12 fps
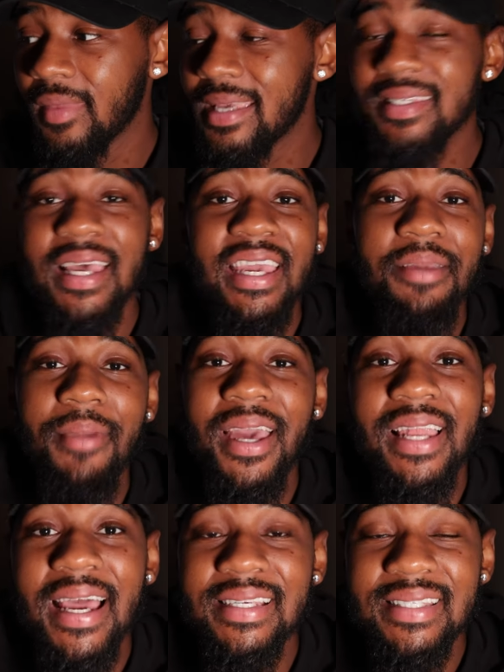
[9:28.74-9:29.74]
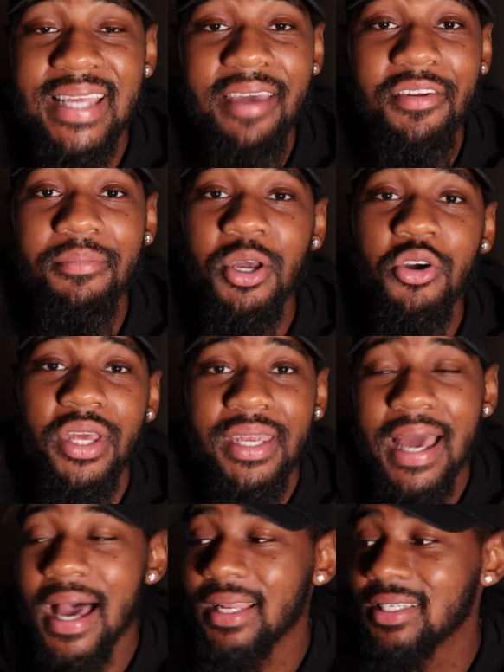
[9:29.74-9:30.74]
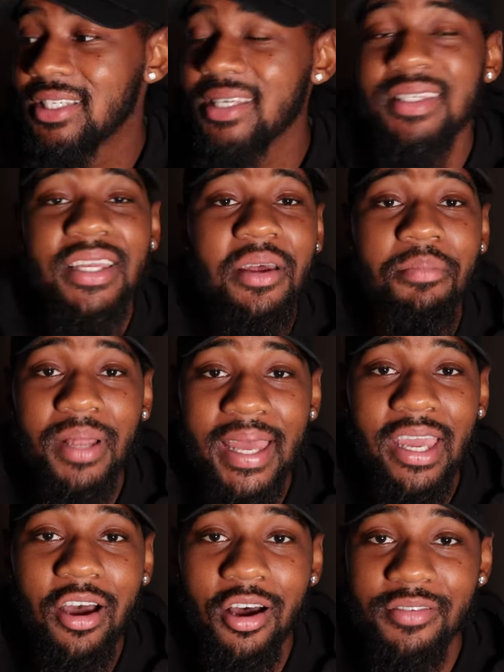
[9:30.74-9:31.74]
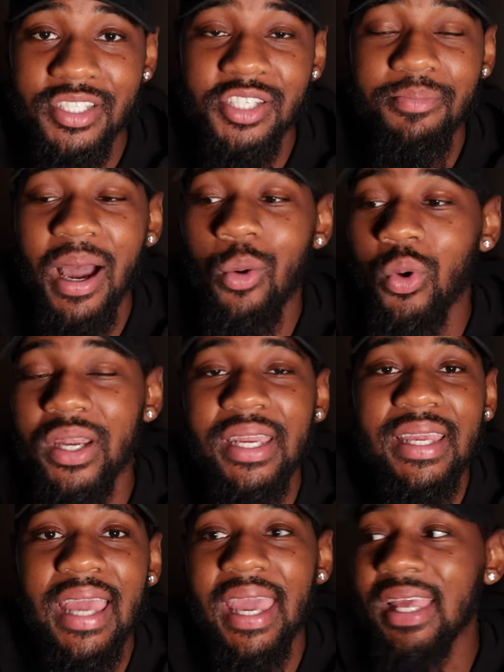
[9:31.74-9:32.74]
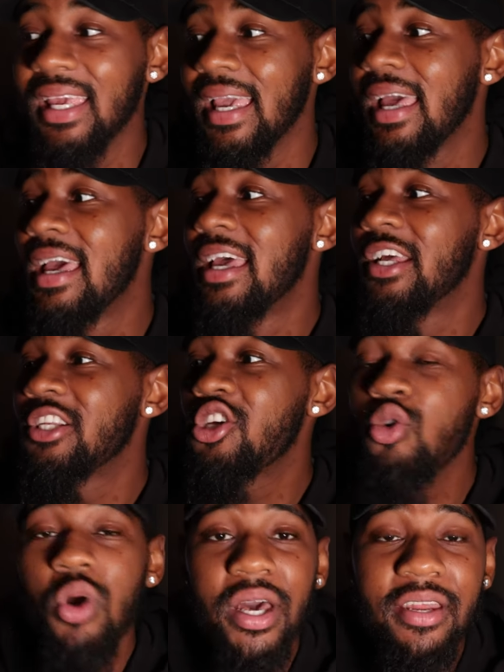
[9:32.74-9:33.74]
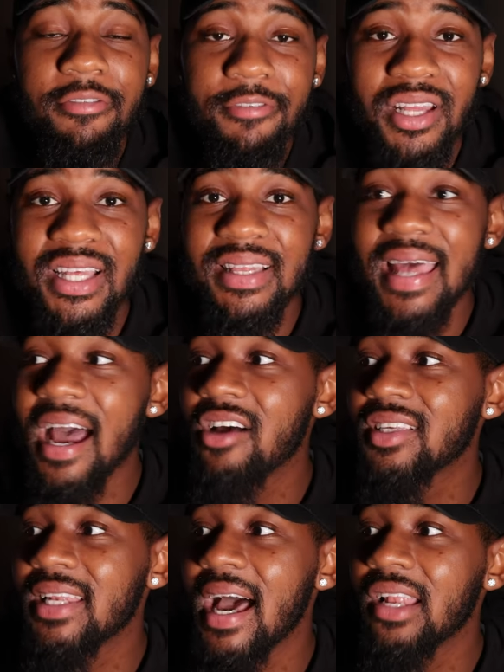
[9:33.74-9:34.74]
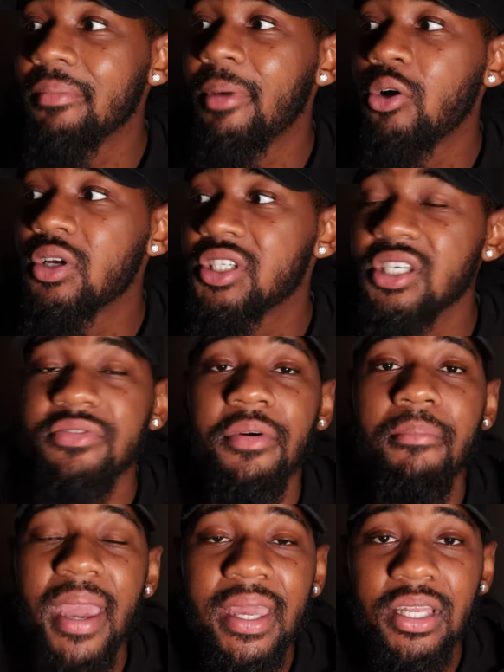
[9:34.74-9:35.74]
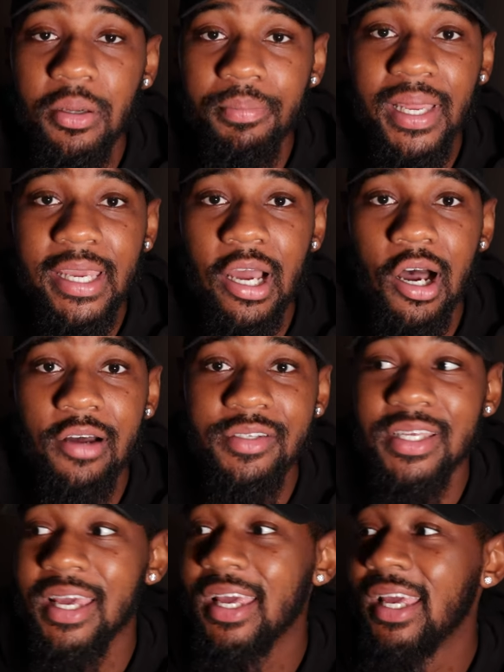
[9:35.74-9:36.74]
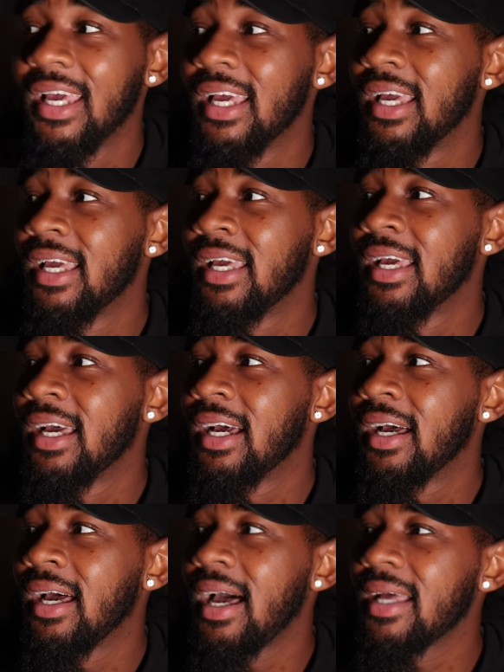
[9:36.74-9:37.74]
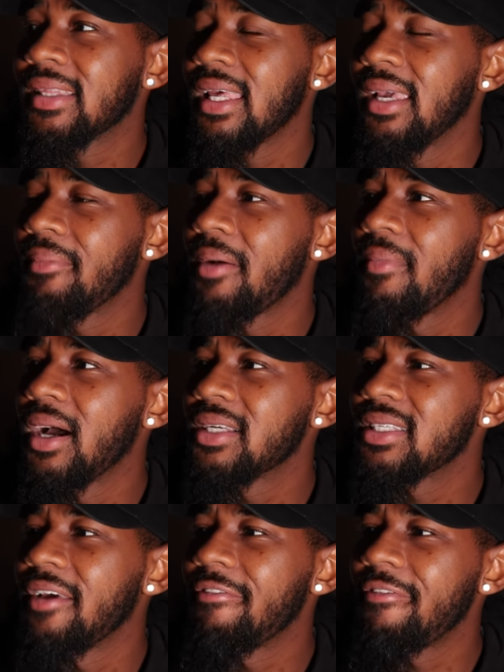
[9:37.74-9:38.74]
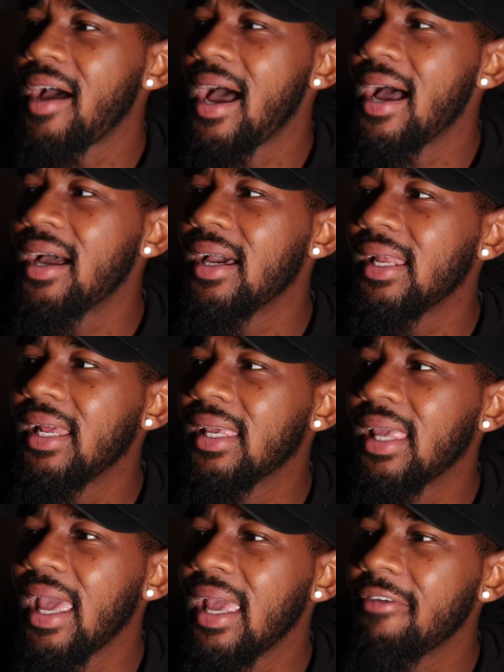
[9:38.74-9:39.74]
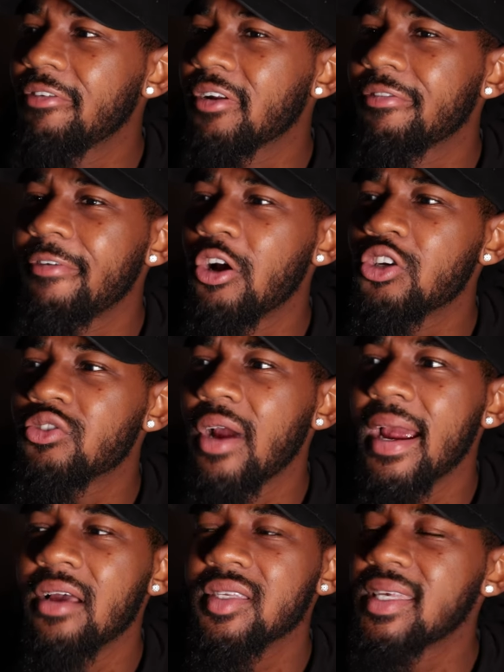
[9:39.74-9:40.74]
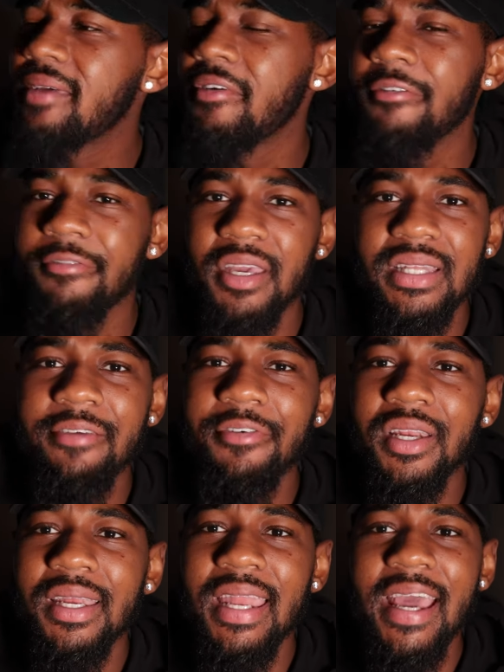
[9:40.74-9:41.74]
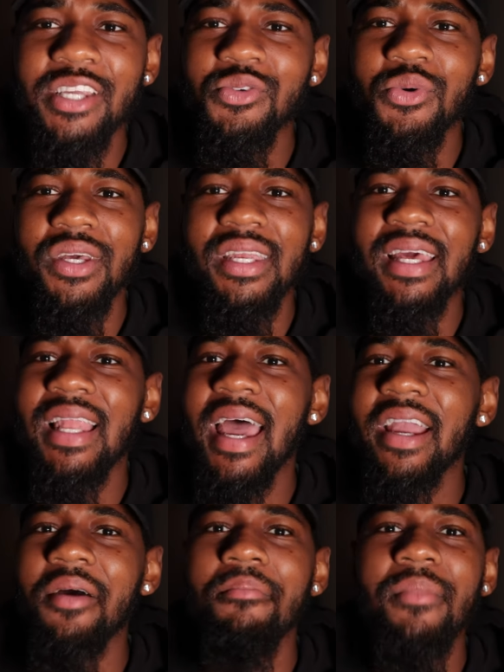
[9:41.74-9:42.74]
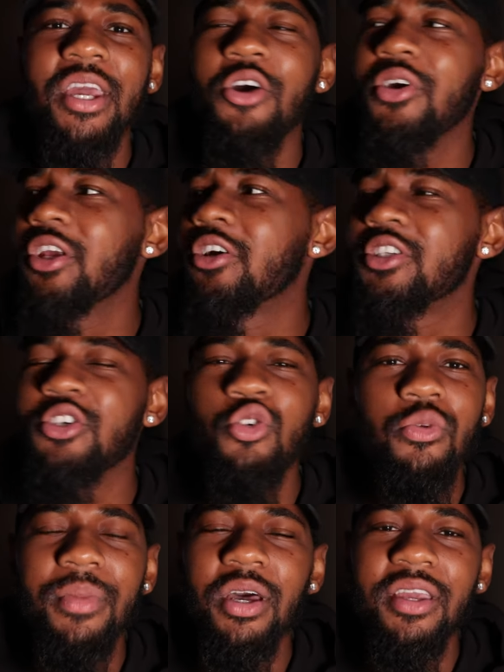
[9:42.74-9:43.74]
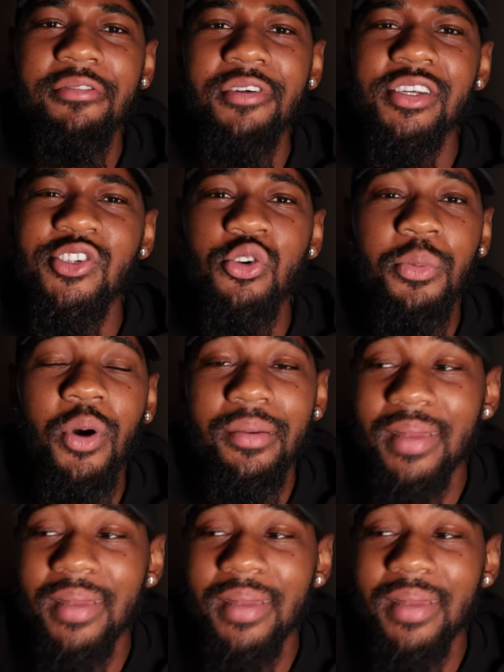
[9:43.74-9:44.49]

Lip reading: They said he made like $7 million just in the playoffs. Just by winning the game. $250,000 bonus just for making the playoffs. I think my mom said $500,000 for the first round, $750,000 for the next one, then like $1 million or $2 million for the Super Bowl.